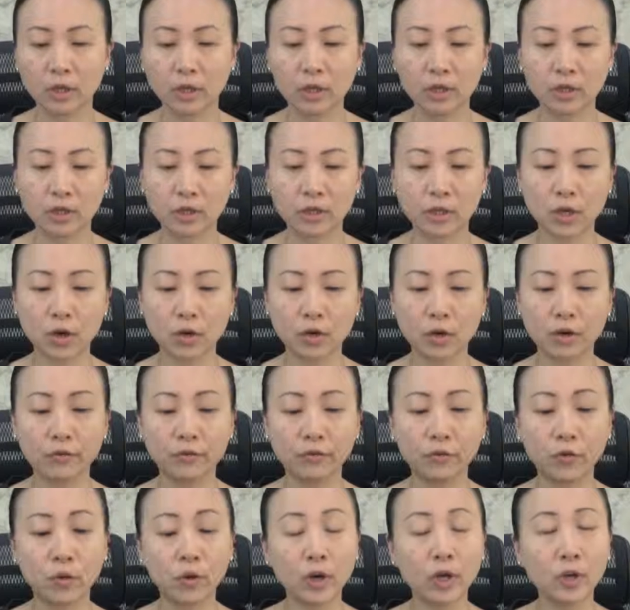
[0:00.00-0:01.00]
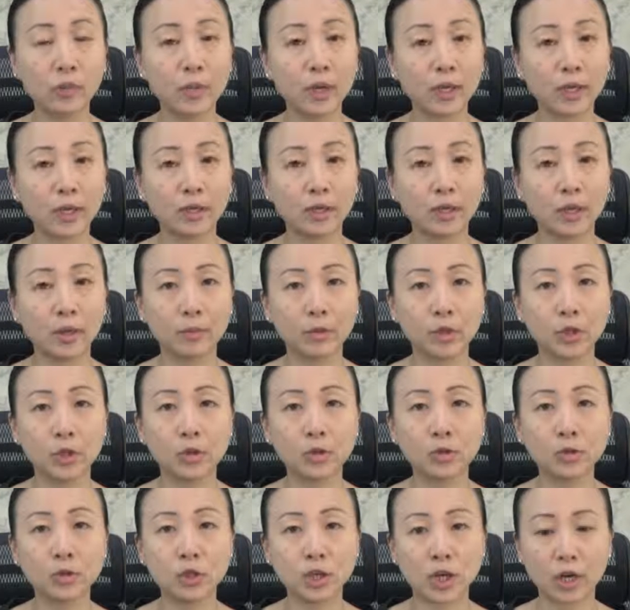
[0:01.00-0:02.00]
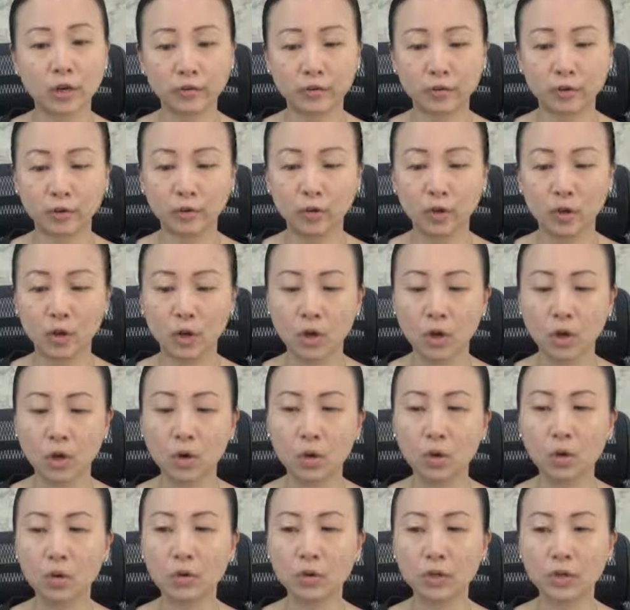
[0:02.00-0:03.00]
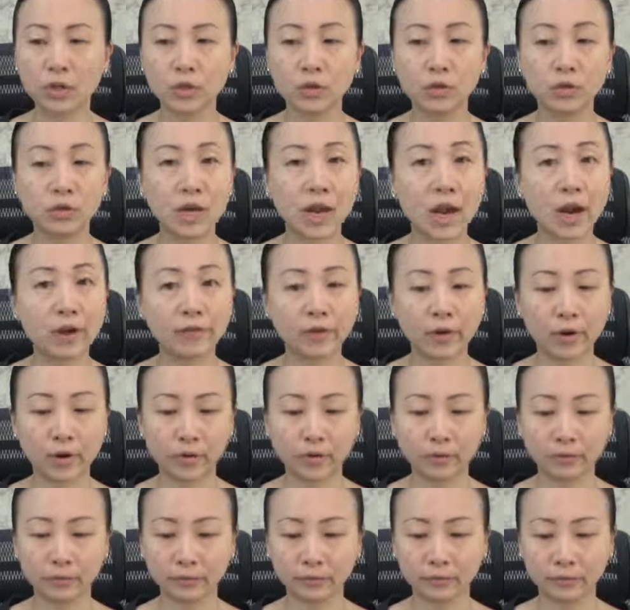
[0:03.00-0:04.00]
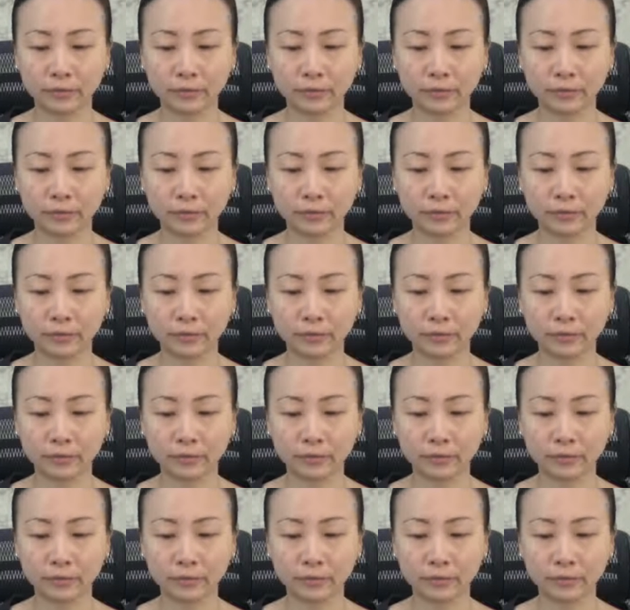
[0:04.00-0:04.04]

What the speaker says: so avoid making them too general or too narrow.